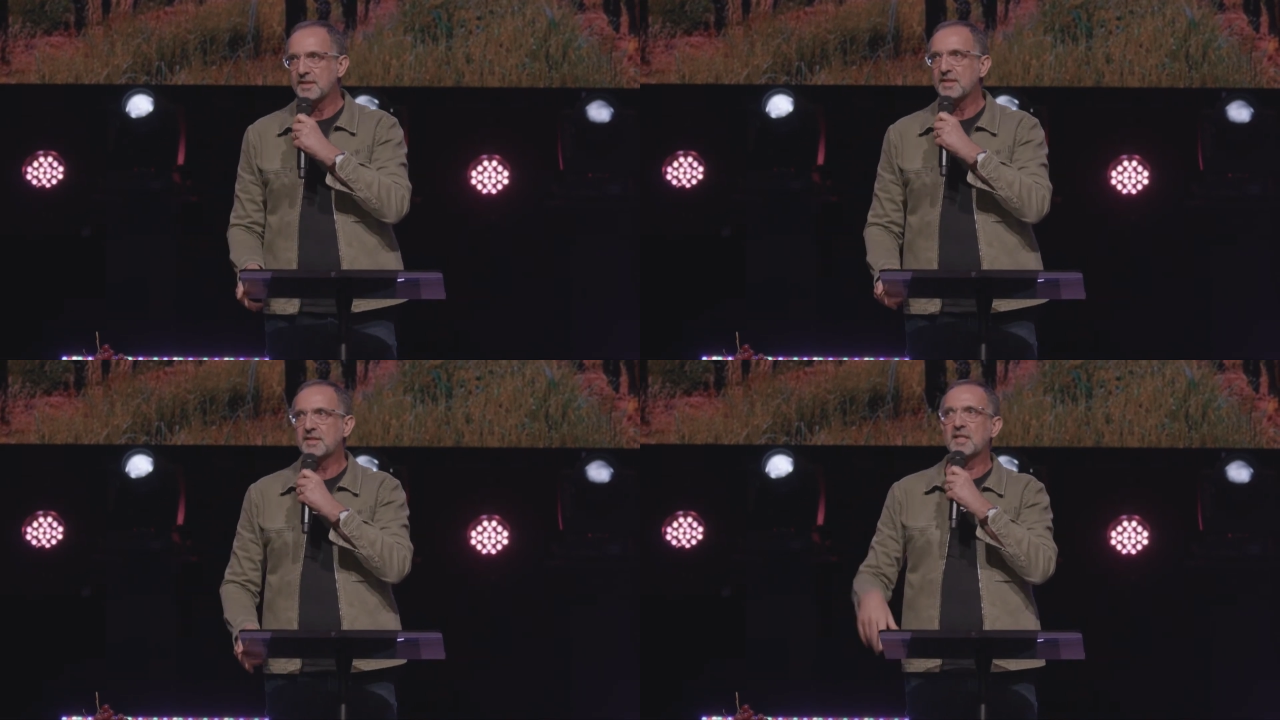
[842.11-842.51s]

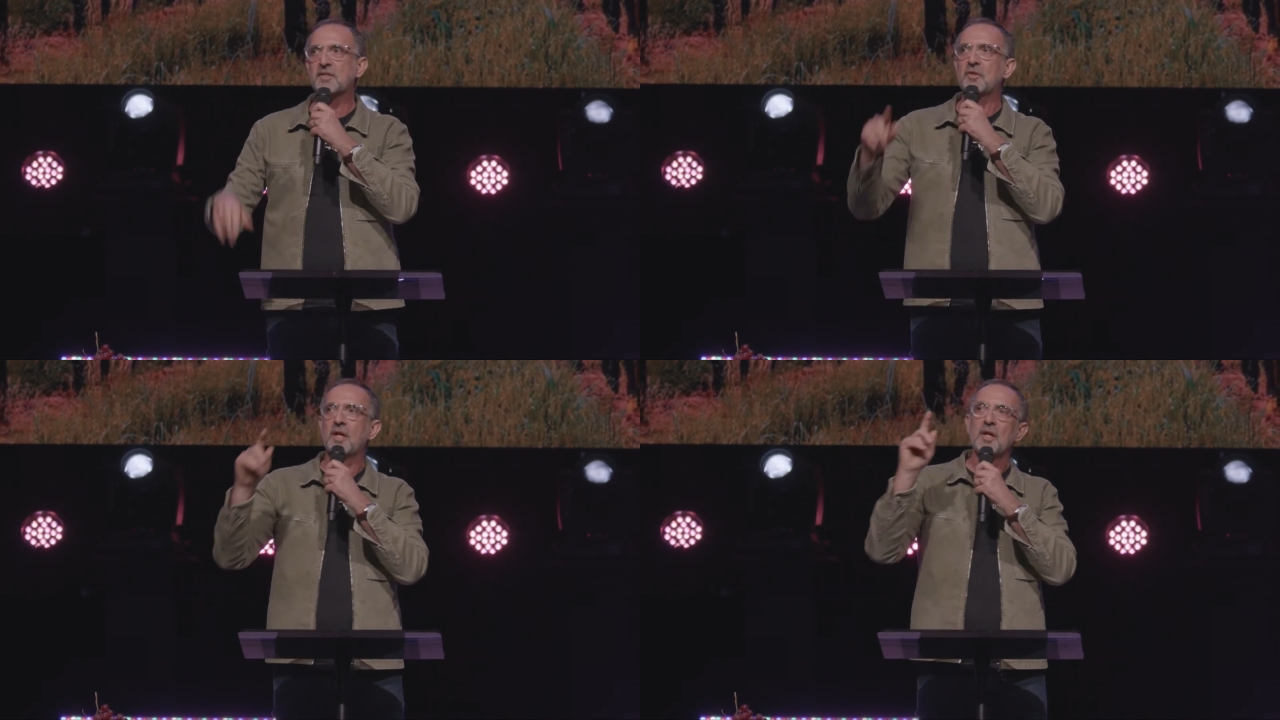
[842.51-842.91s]
He
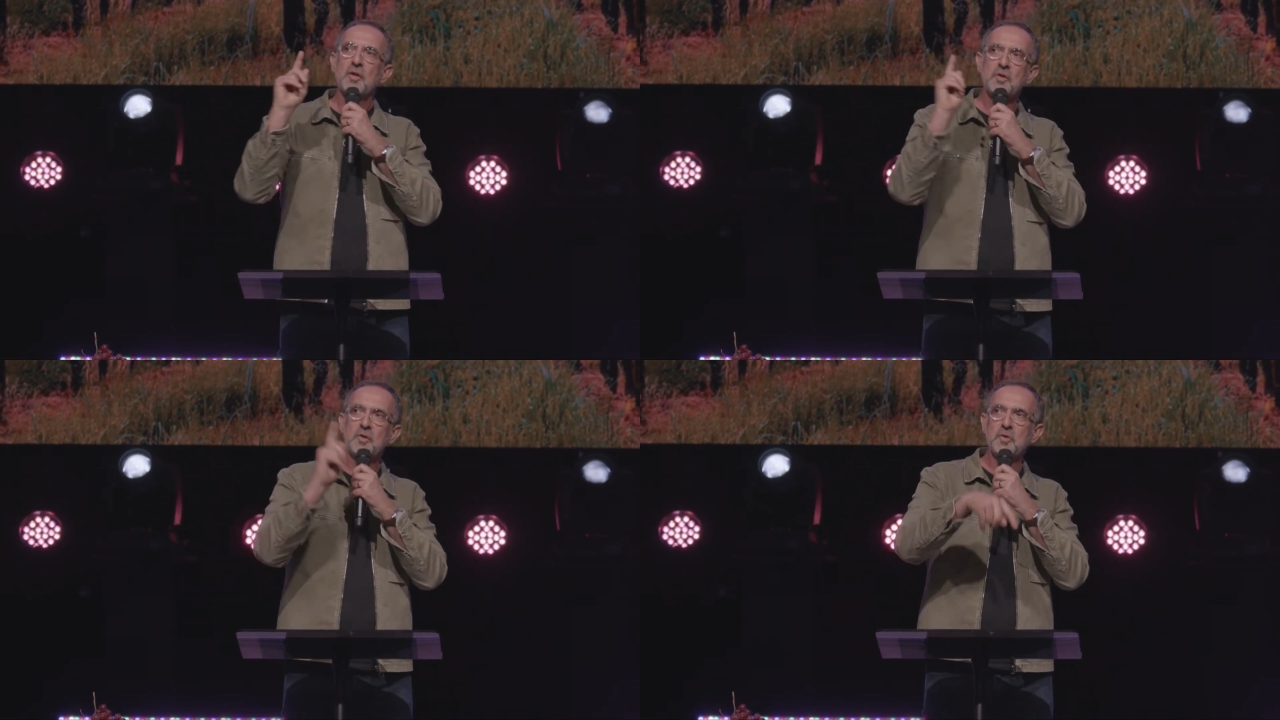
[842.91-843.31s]
says
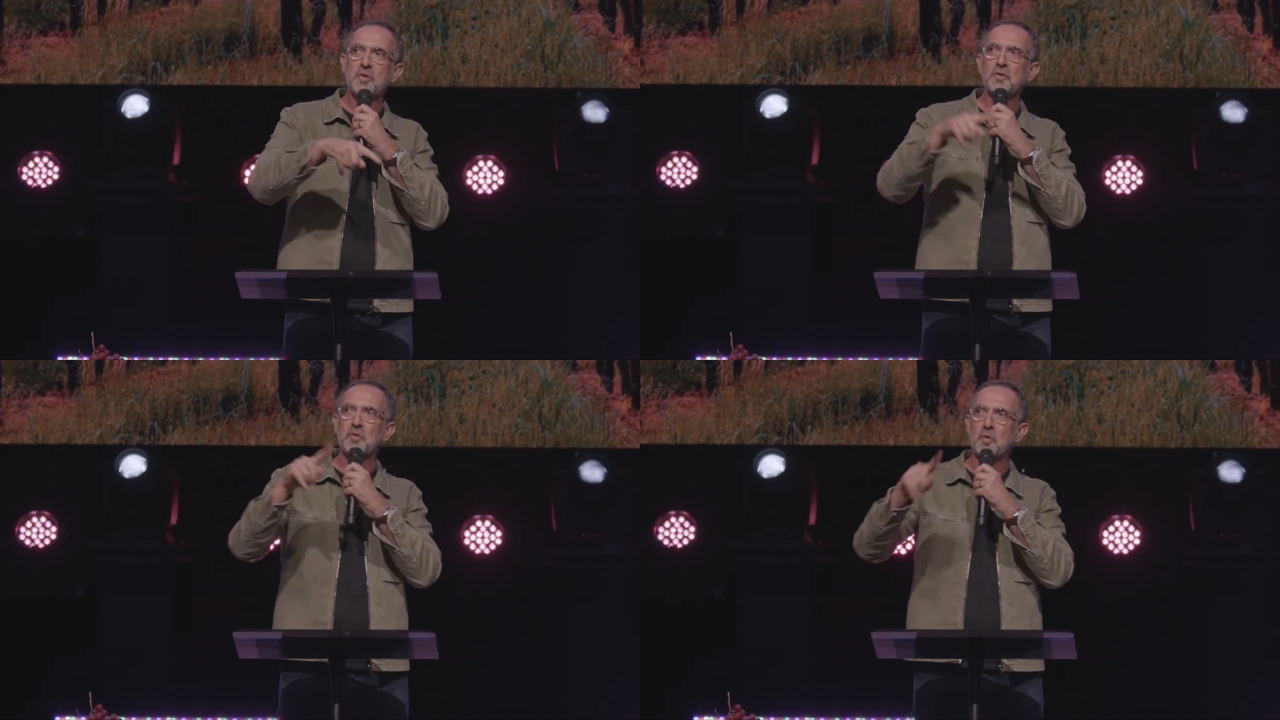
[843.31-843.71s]
you
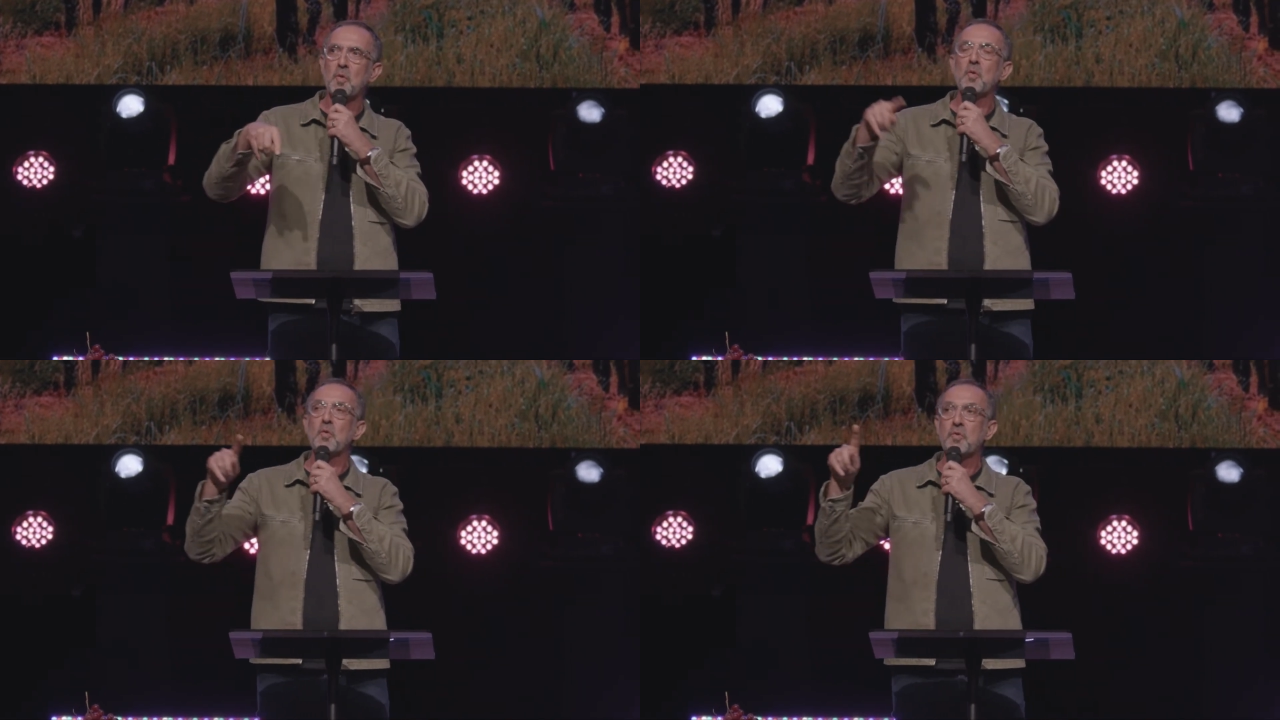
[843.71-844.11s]
can do
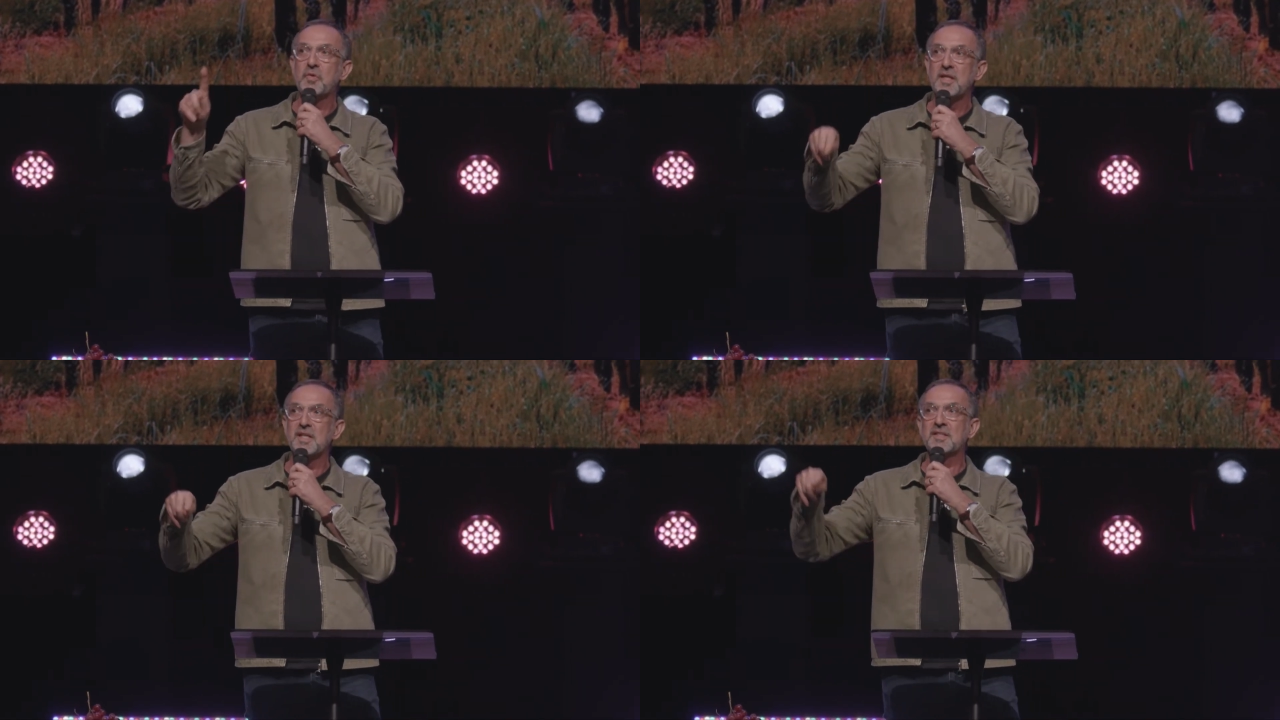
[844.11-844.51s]
all
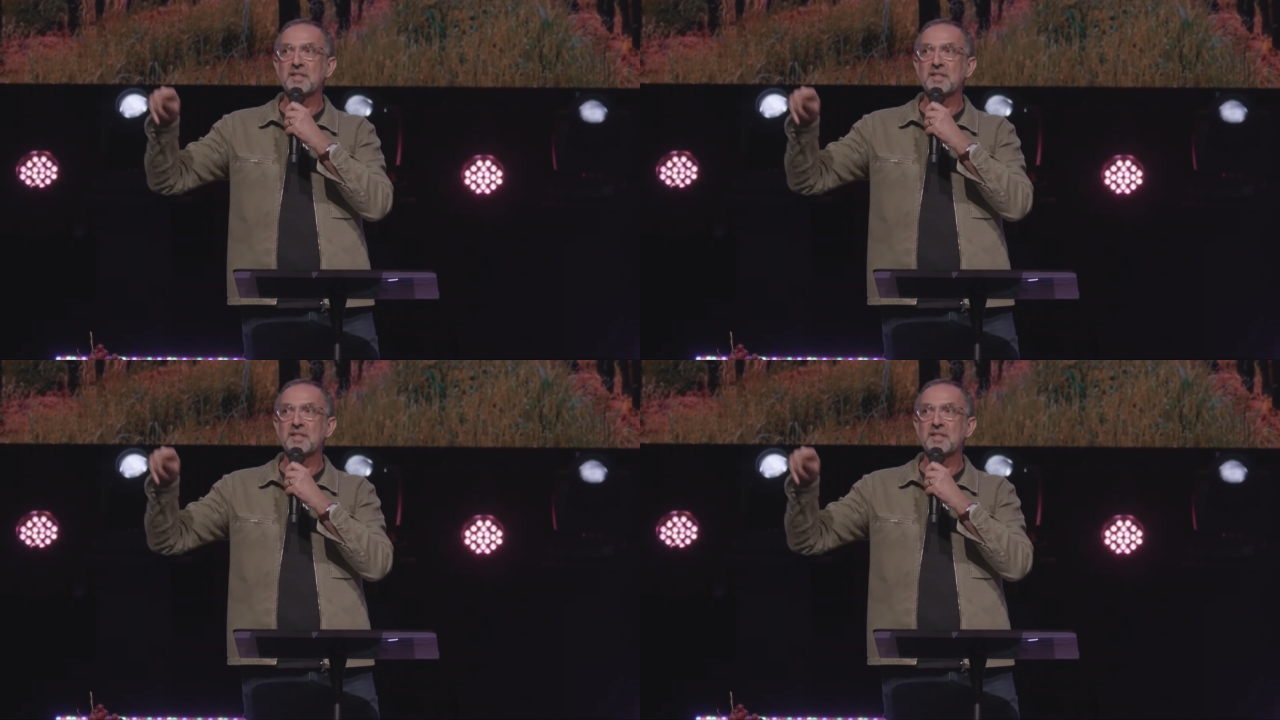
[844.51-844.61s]
things